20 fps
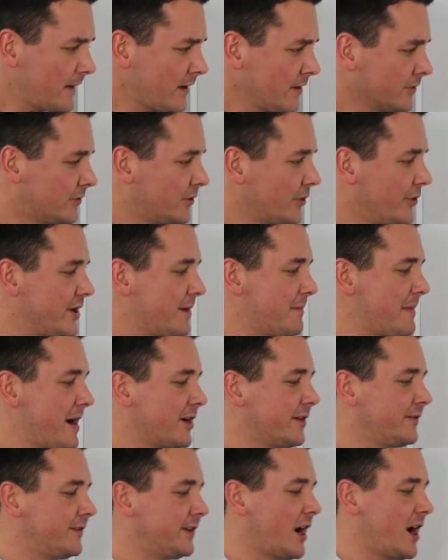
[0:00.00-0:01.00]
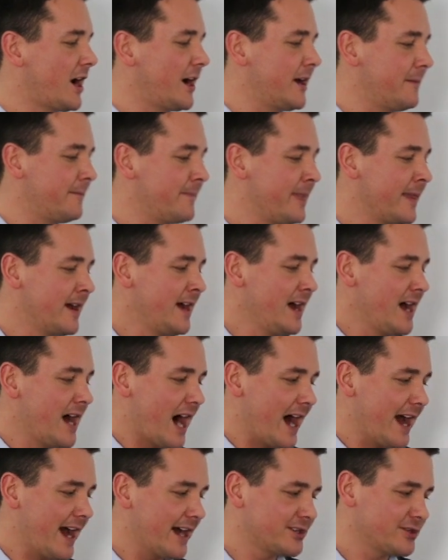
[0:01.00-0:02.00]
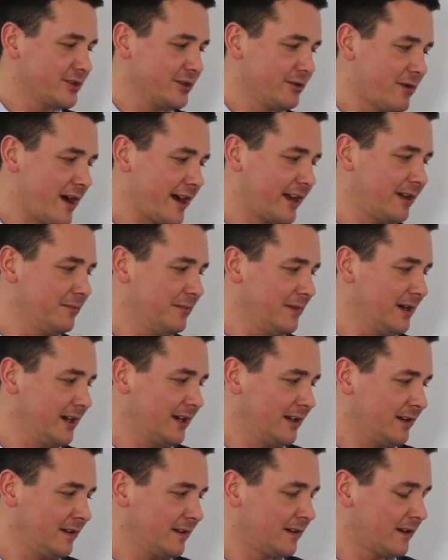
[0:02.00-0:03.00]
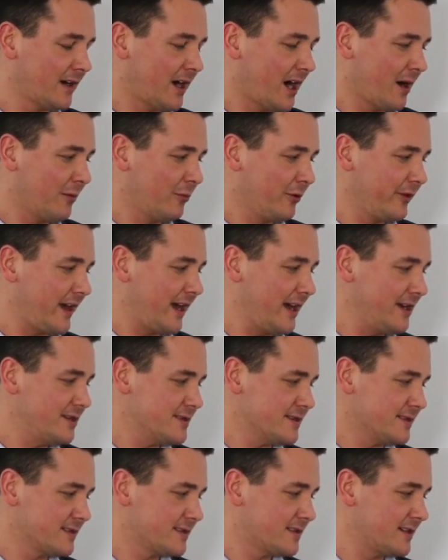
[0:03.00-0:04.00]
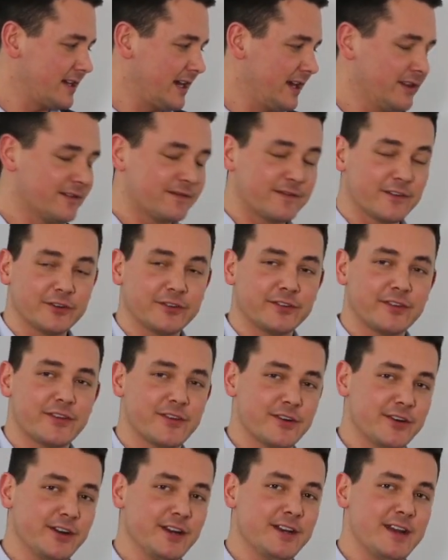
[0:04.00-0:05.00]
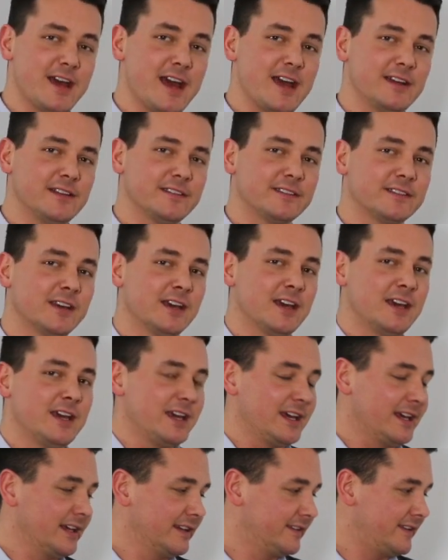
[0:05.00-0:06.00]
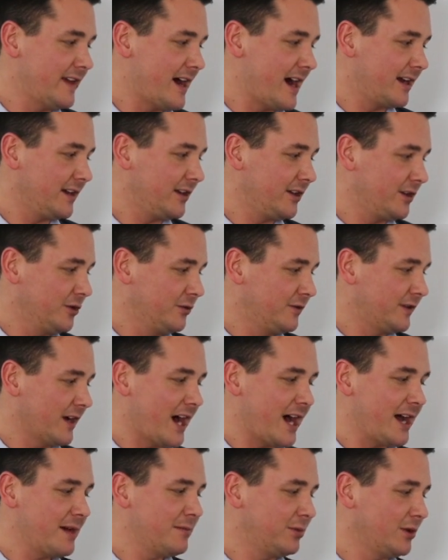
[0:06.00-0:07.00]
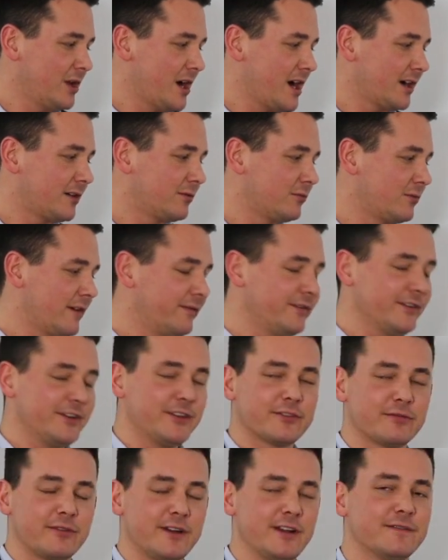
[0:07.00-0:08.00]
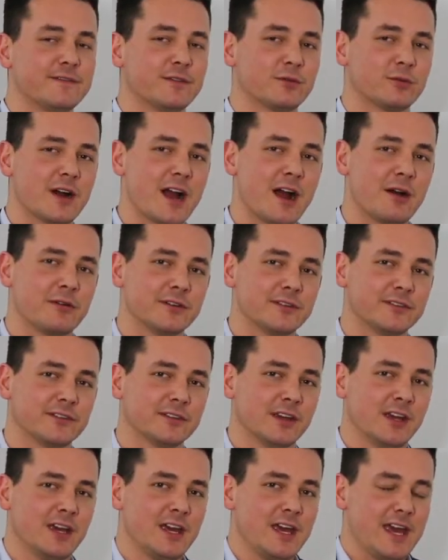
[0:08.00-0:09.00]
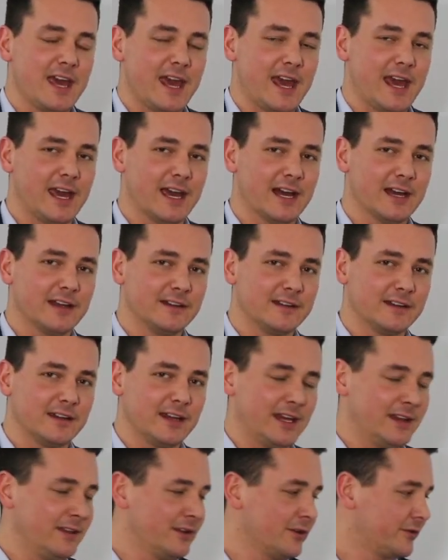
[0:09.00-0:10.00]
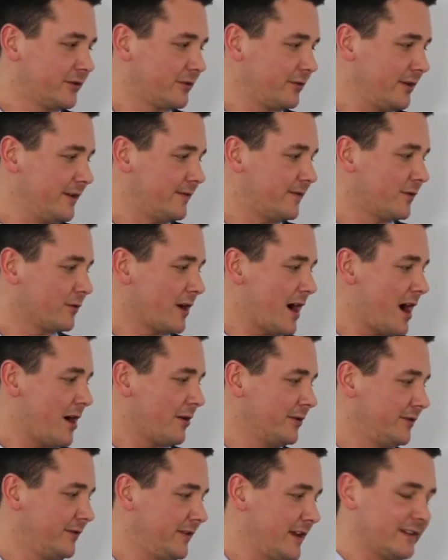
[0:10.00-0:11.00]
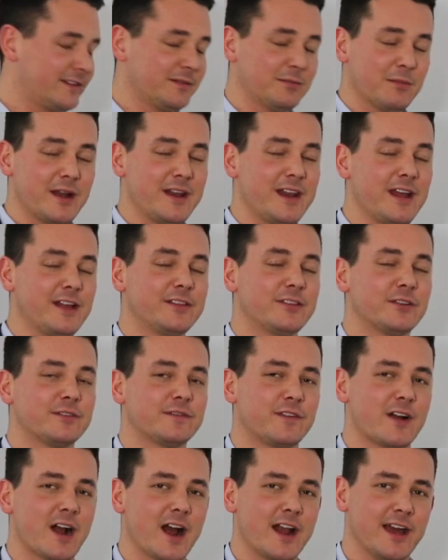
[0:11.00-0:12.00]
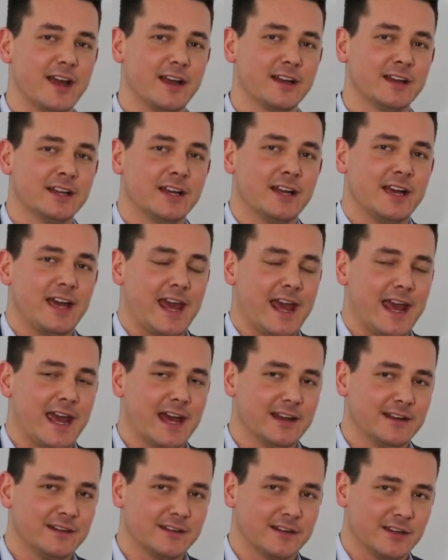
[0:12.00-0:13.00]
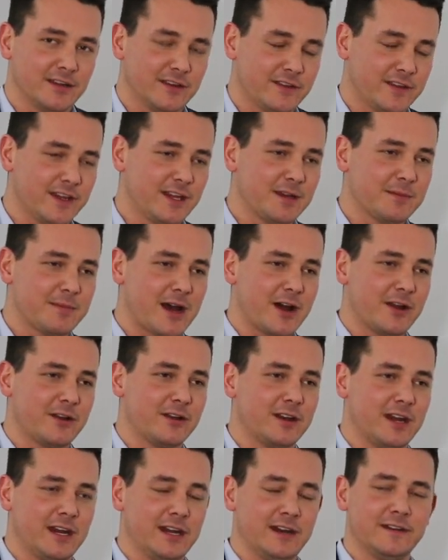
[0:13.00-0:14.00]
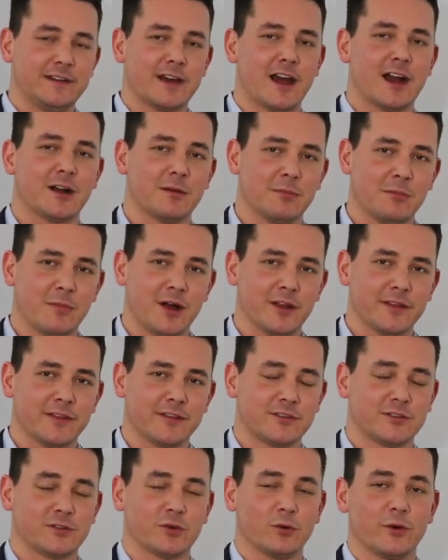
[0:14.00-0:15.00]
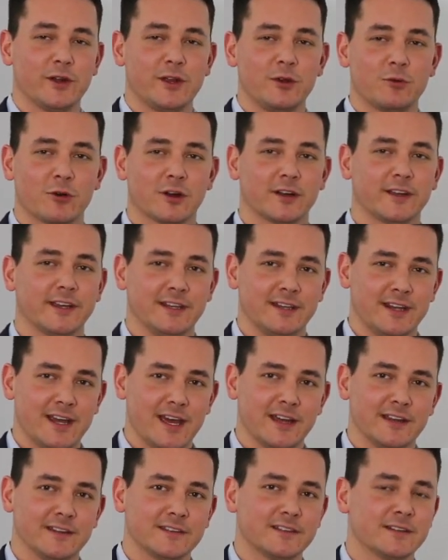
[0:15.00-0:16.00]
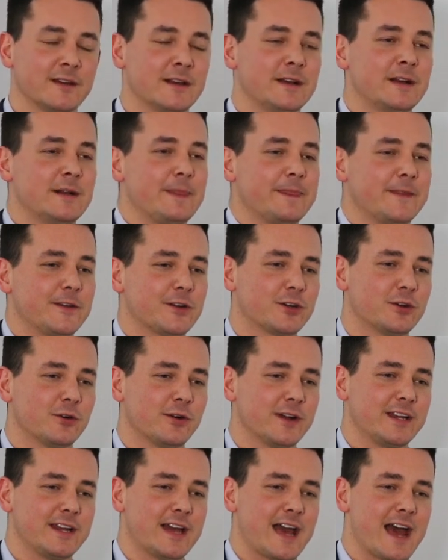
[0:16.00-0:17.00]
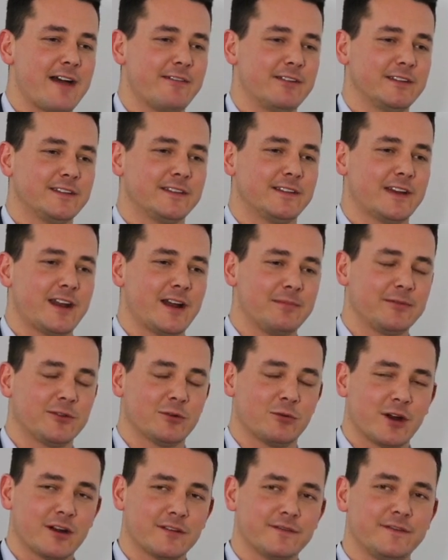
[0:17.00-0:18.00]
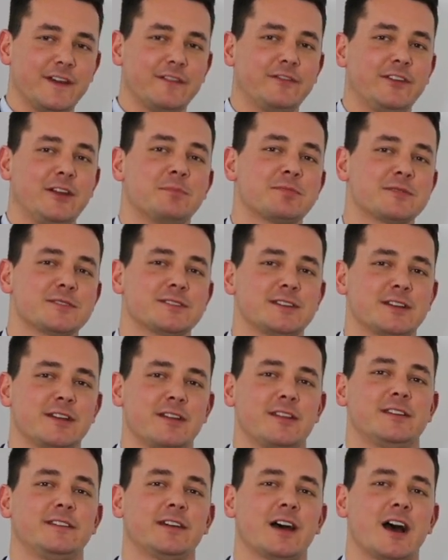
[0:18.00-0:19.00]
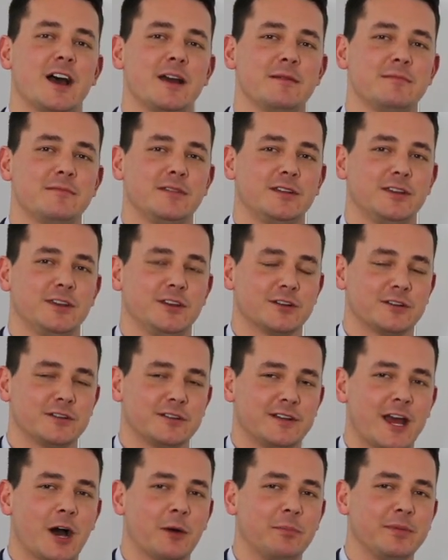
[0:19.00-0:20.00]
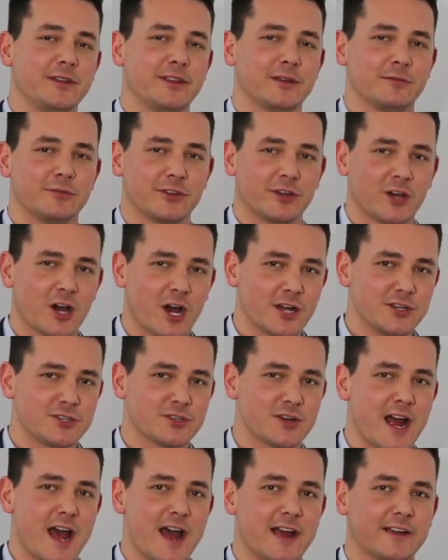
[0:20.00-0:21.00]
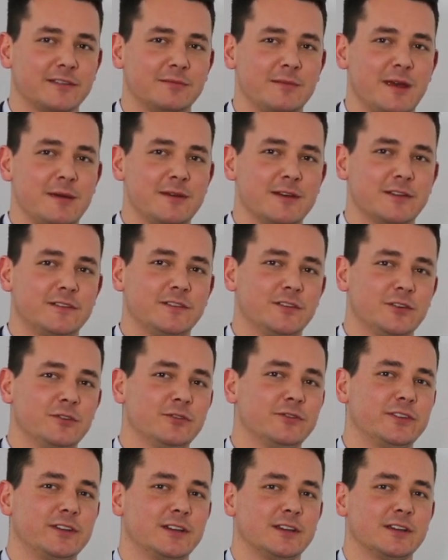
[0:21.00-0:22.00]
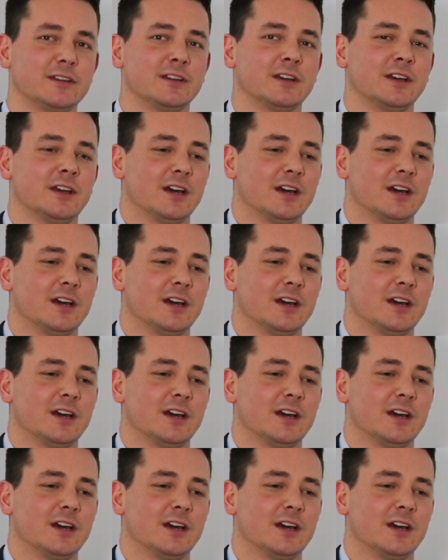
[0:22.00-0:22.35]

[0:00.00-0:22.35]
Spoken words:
So the amount of time I actually recommend with agents in the first 30 days is that you time block roughly 3 to 4 hours. And in those 3 to 4 hours, that's Monday through Friday, and think about an entire month, 20 working days. You're going to have it set up to where 50% of the time you're helping them with contracts. Maybe it's using